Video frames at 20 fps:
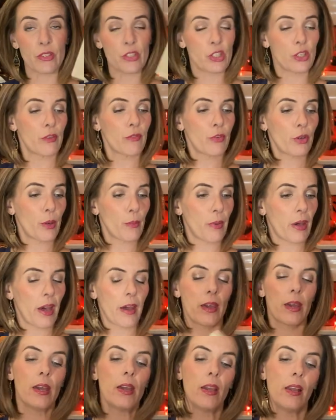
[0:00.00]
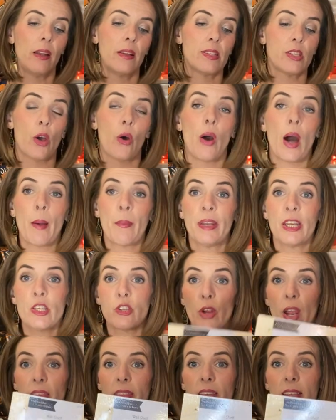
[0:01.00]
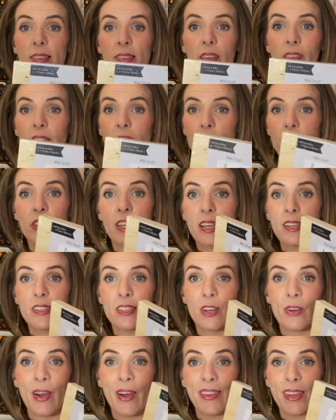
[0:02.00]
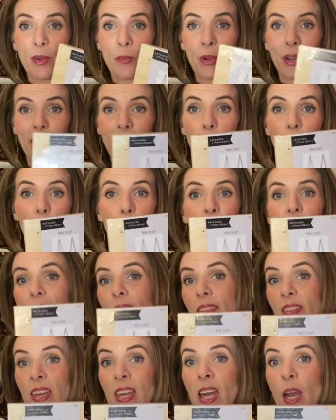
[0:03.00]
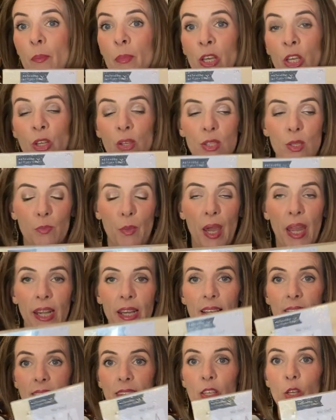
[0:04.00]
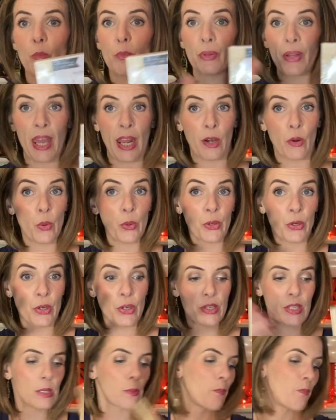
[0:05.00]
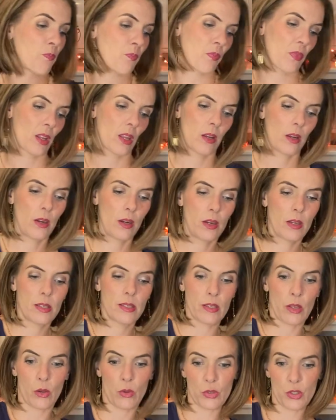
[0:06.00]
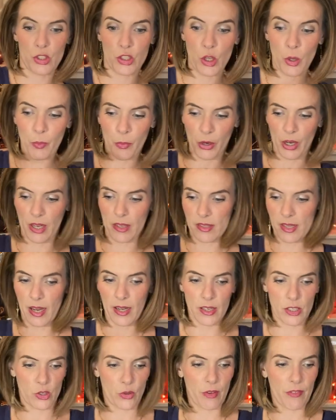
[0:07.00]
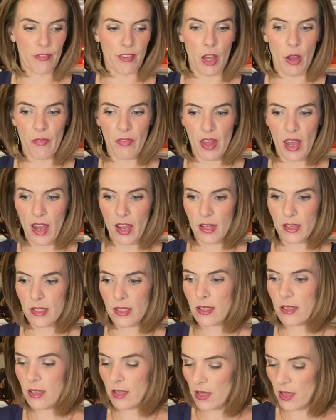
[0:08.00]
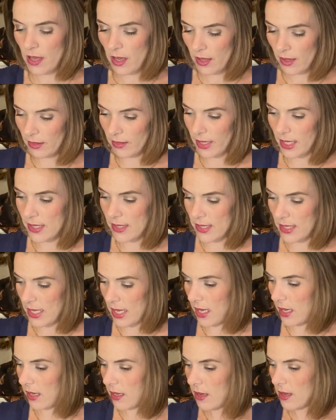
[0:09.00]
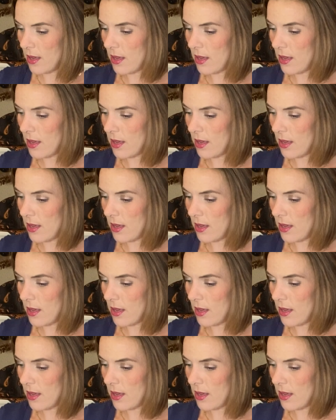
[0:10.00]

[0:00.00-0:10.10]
2 for $1. So I'm going to try these. I'll let you guys know how they work out, but I think I'm going to use mine as little plant holders. So super excited to have found that. Let's see.